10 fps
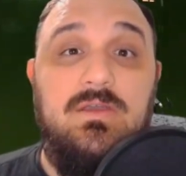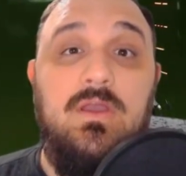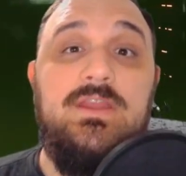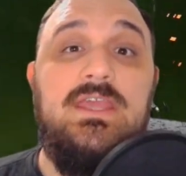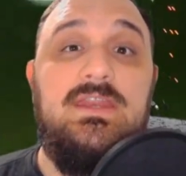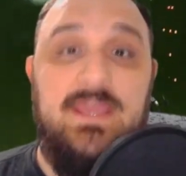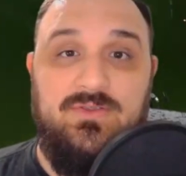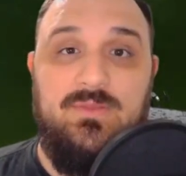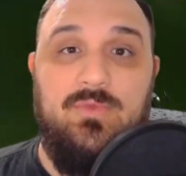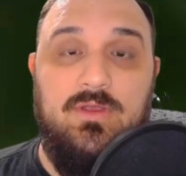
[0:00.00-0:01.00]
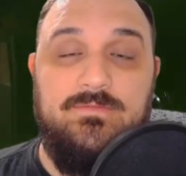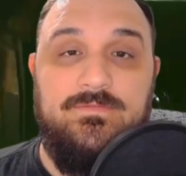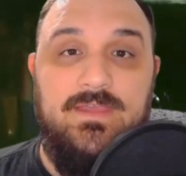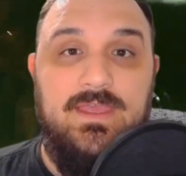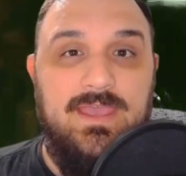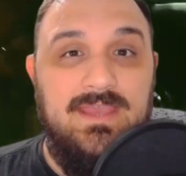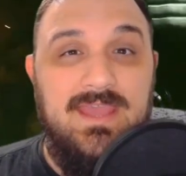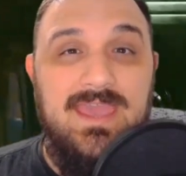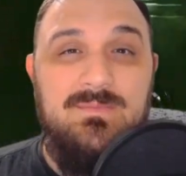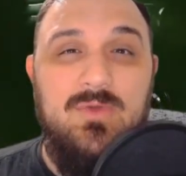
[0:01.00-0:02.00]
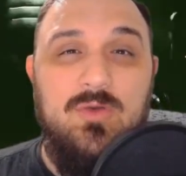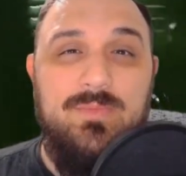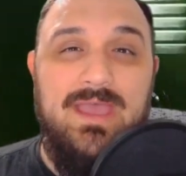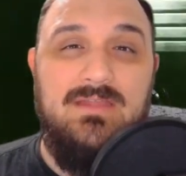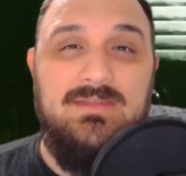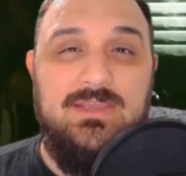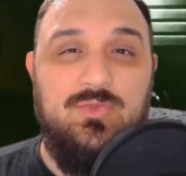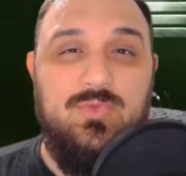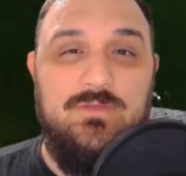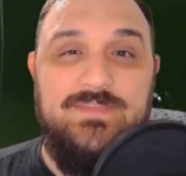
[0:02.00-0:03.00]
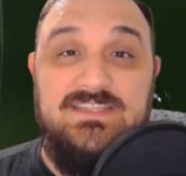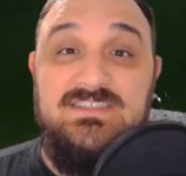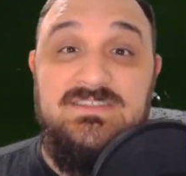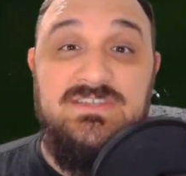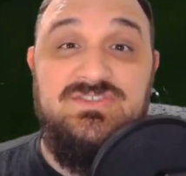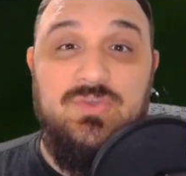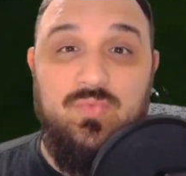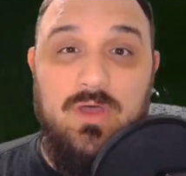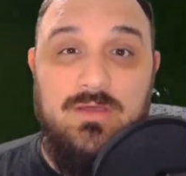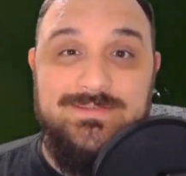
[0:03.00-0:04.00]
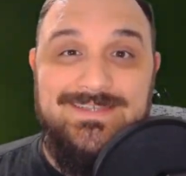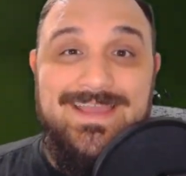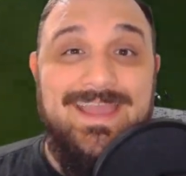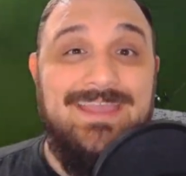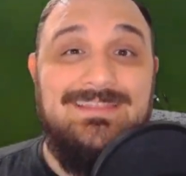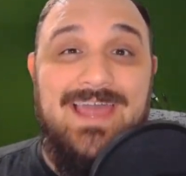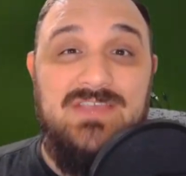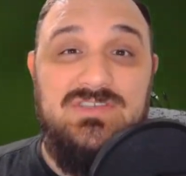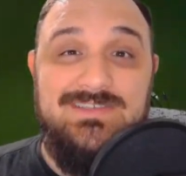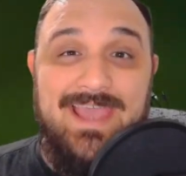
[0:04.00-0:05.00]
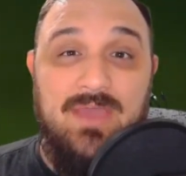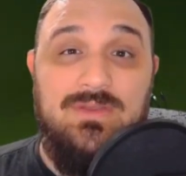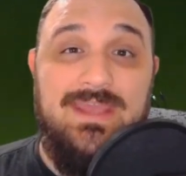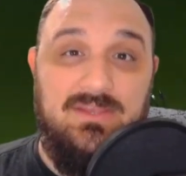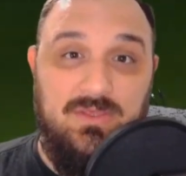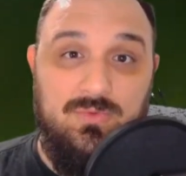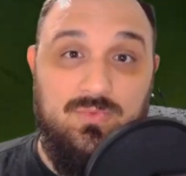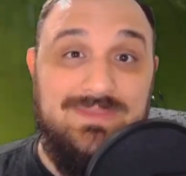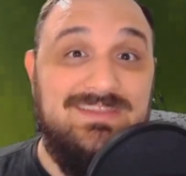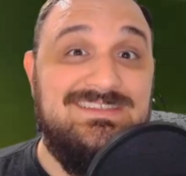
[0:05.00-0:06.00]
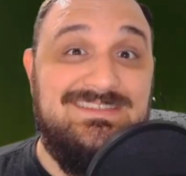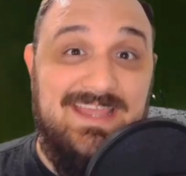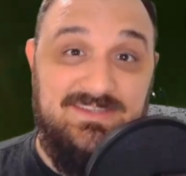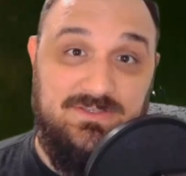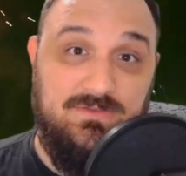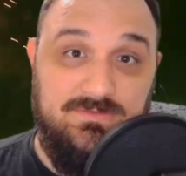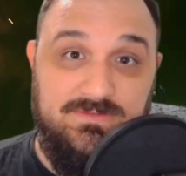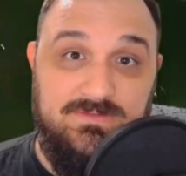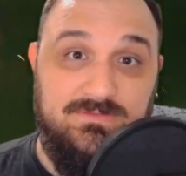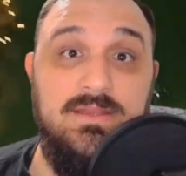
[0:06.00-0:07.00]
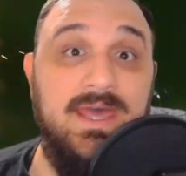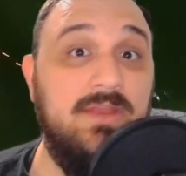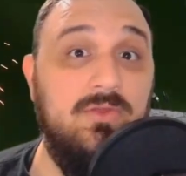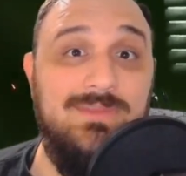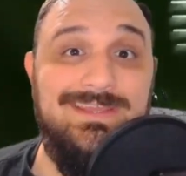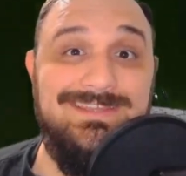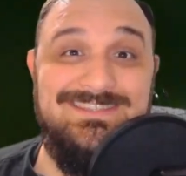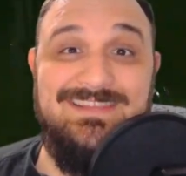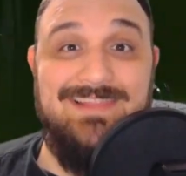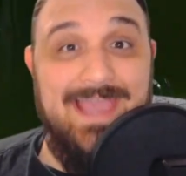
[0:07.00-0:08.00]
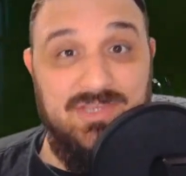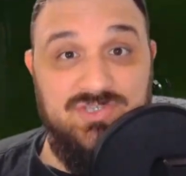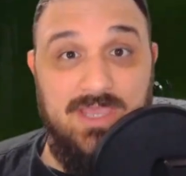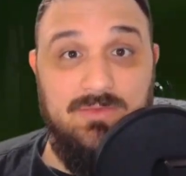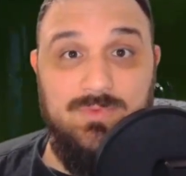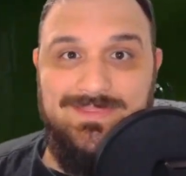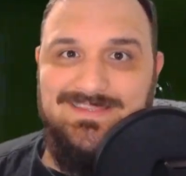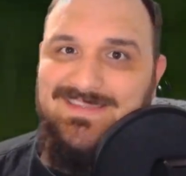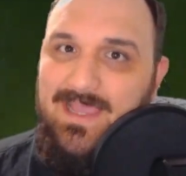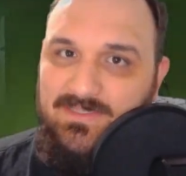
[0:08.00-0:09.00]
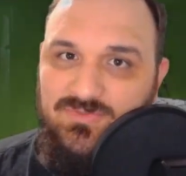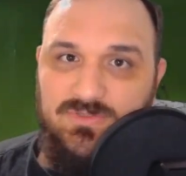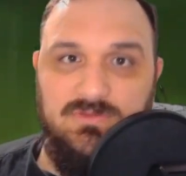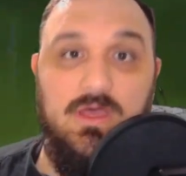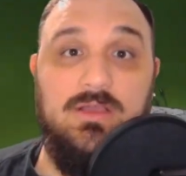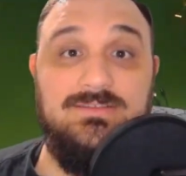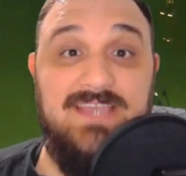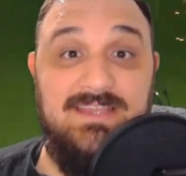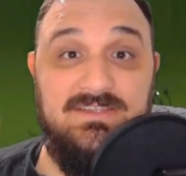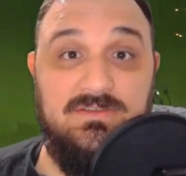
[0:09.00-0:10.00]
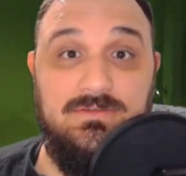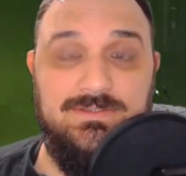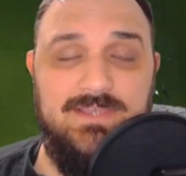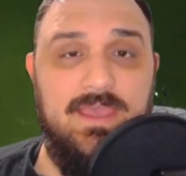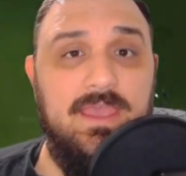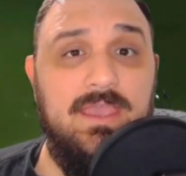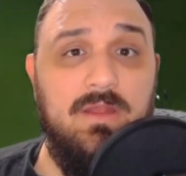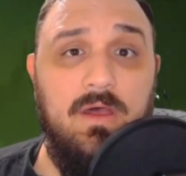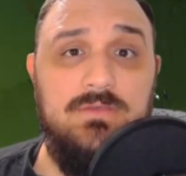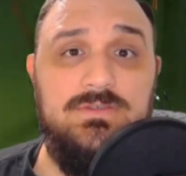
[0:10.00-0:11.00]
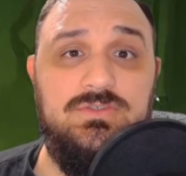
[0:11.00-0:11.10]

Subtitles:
Guardian Necromorph, an immobile necromorph that sticks to walls and lashes out at you with its tentacles. Not only does it lash out with its extra long tentacles, it also